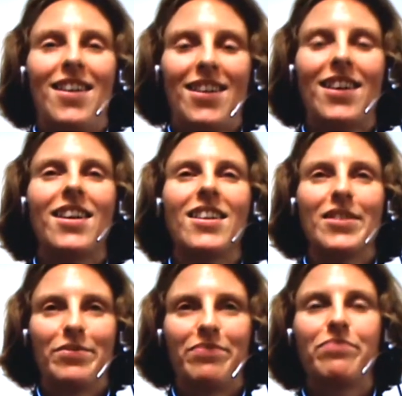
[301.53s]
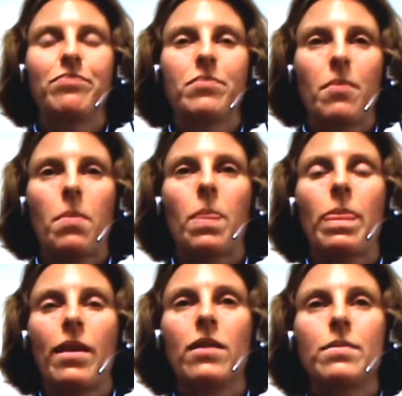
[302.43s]
but it also reads your
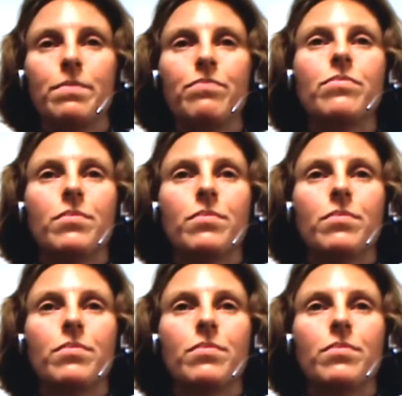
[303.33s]
DNA.